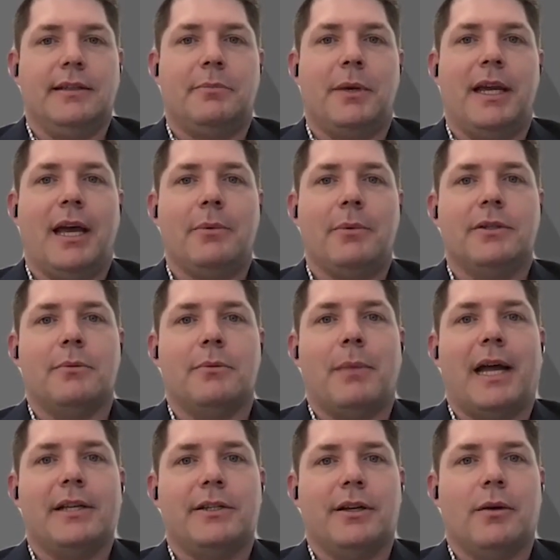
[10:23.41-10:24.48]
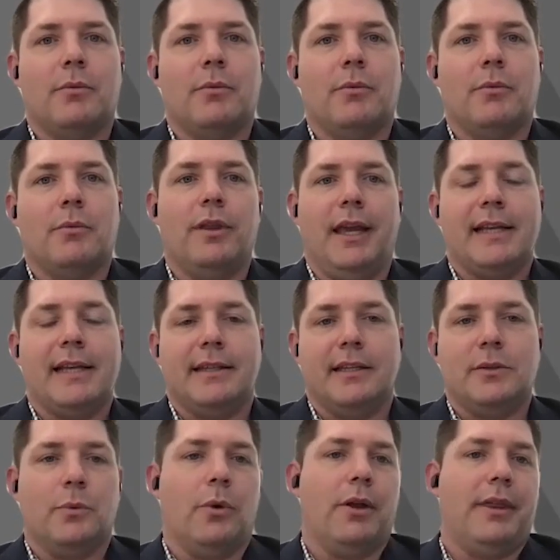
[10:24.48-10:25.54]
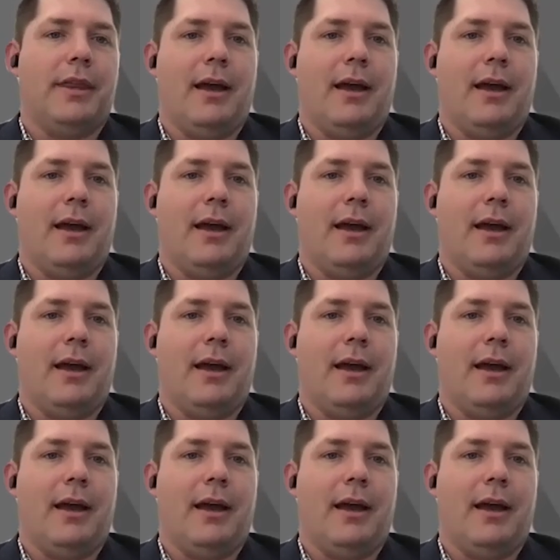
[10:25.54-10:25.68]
it's being able to match up with the assets,